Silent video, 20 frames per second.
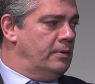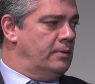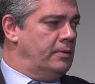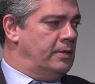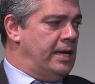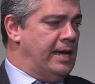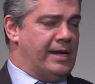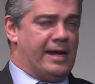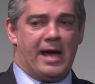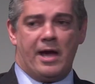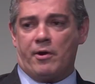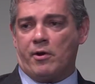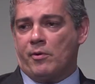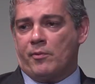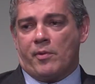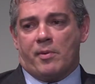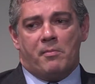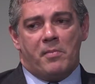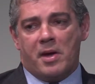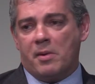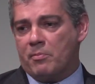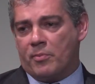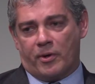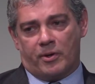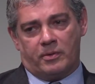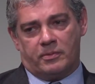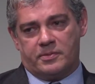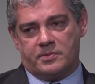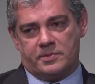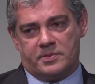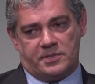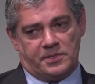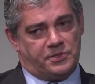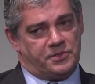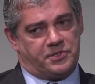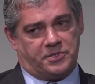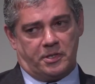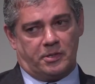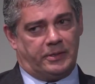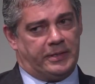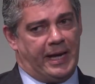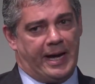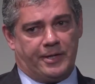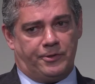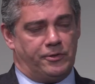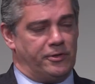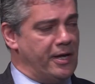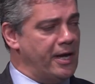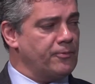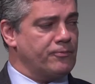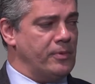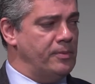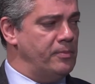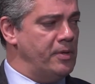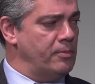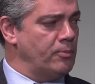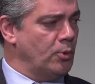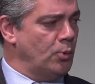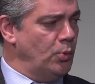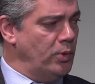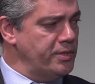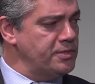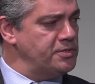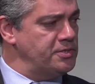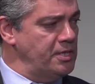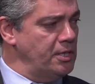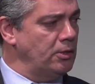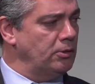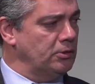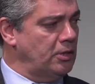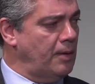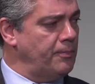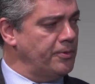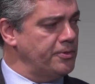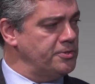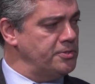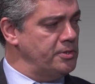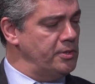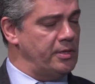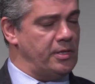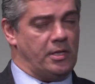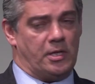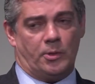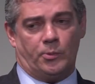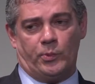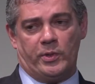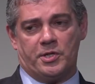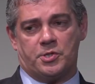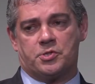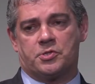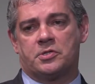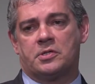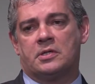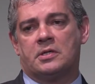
And I don't remember, sincerely, I do not remember one single opportunity in which